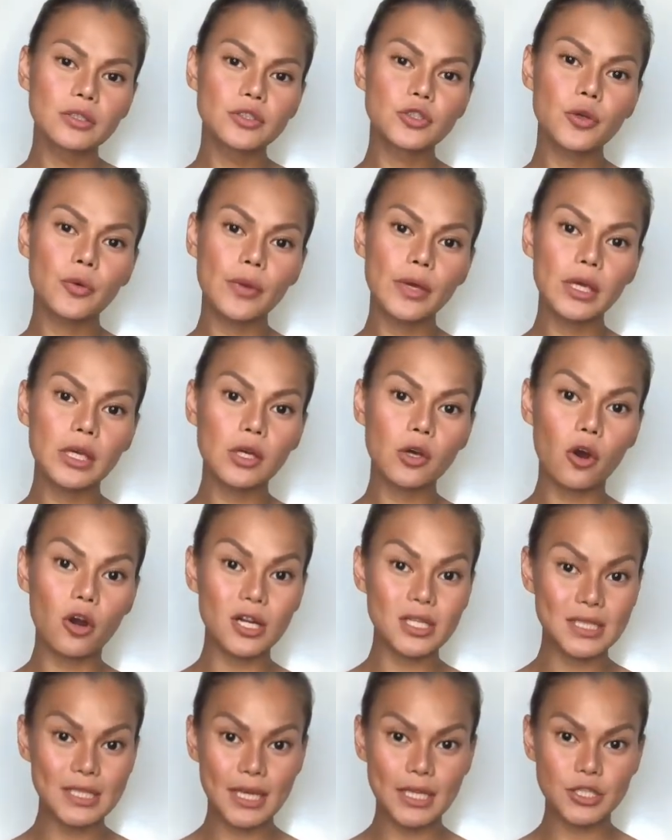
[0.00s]
doing
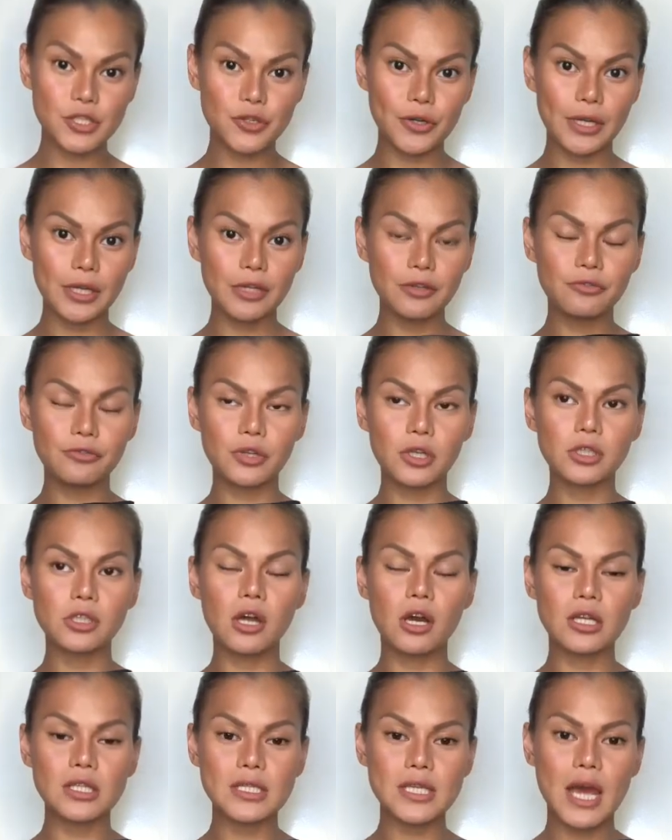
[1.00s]
corset training for a
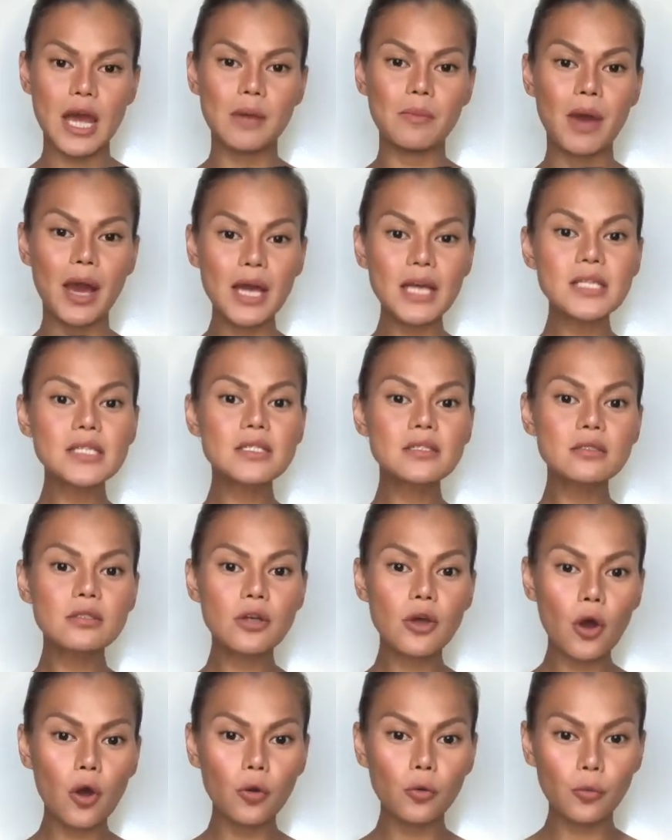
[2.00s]
long time. I still
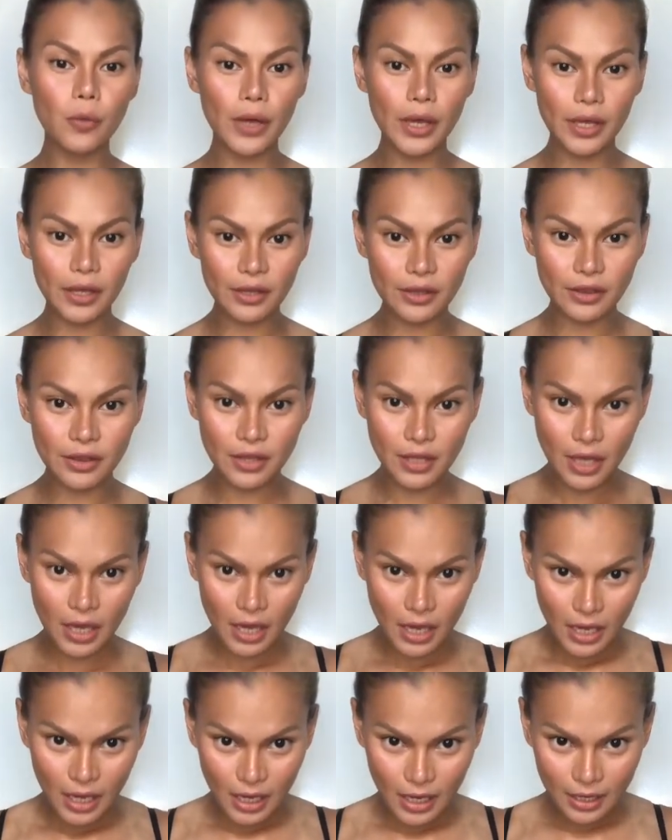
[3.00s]
go with
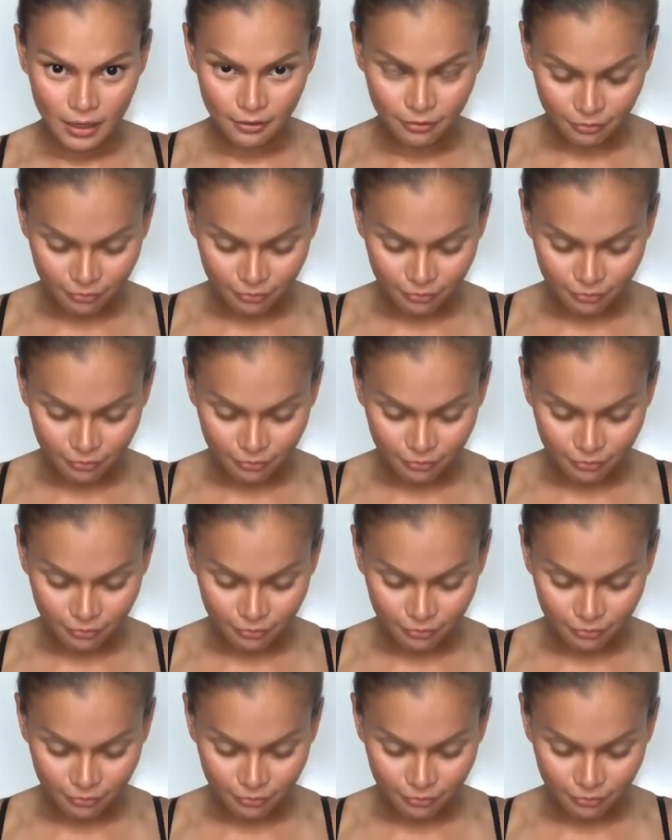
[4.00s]
a